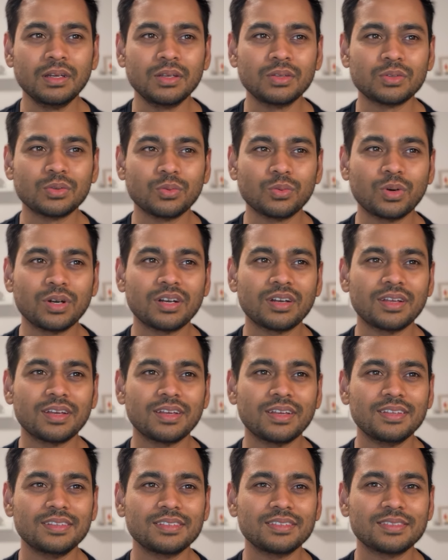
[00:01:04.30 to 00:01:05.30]
So what
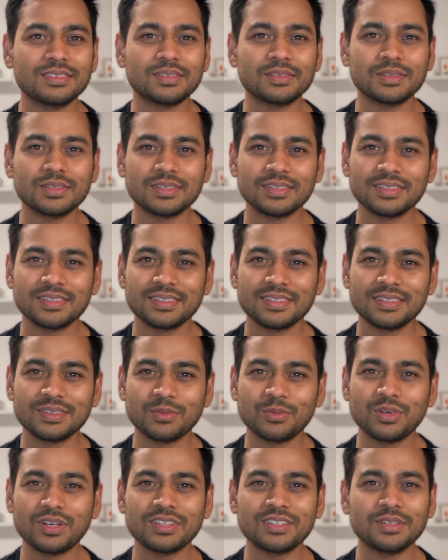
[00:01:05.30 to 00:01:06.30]

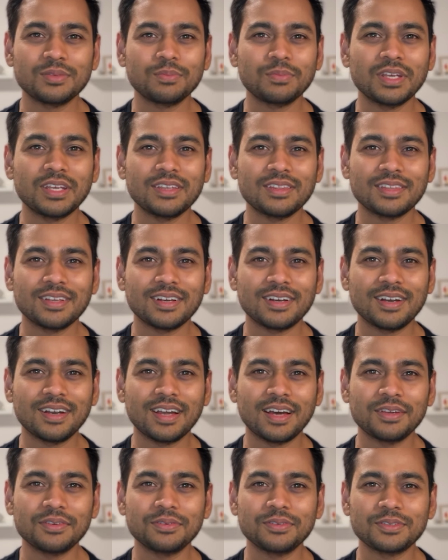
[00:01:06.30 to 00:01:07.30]
does it mean that
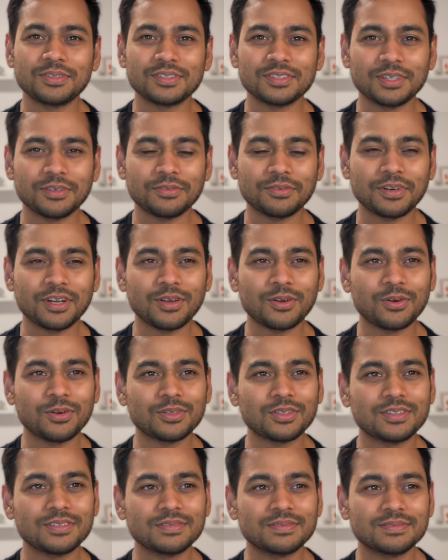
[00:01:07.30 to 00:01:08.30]
life is suffering or
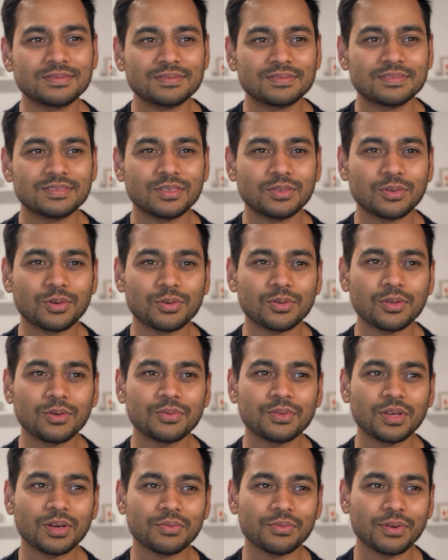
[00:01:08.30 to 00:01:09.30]
truth of
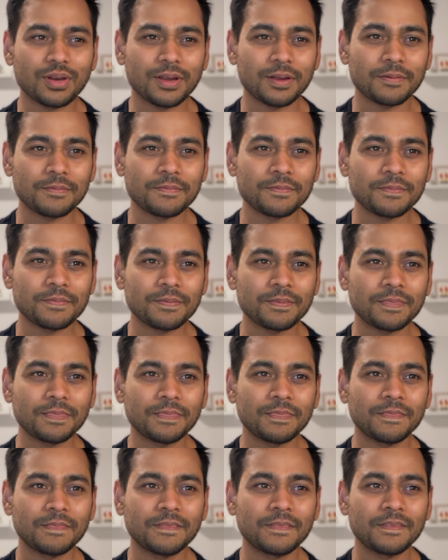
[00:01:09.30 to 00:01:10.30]
suffering?
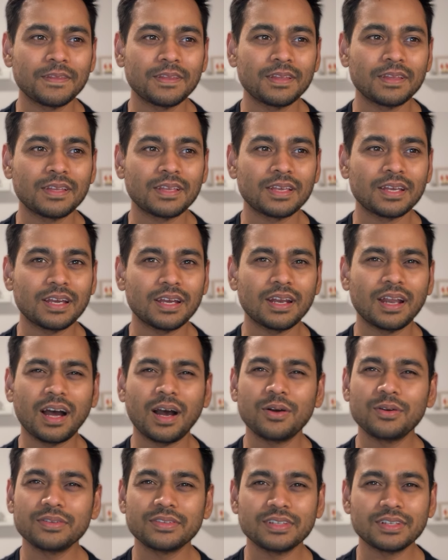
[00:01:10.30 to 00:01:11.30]
And
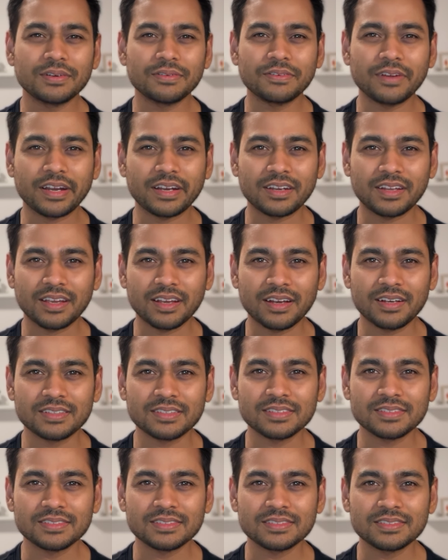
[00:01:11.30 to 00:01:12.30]
how is it affecting
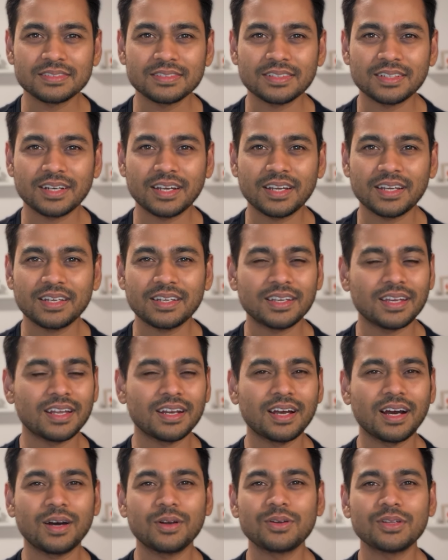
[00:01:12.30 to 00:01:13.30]
us, right? And
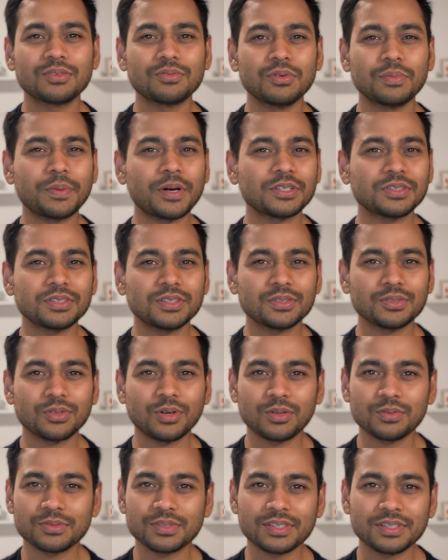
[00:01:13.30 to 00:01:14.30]
how does Vipassana
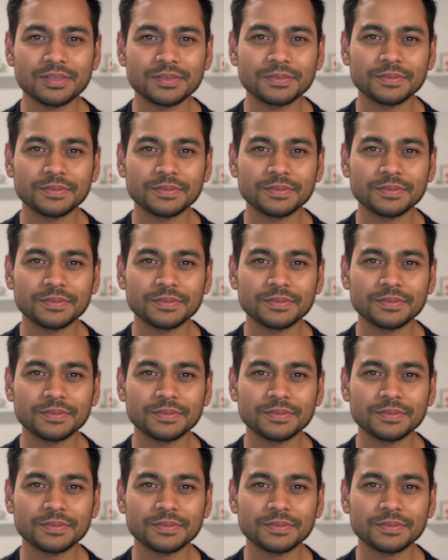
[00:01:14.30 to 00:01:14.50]
solve it?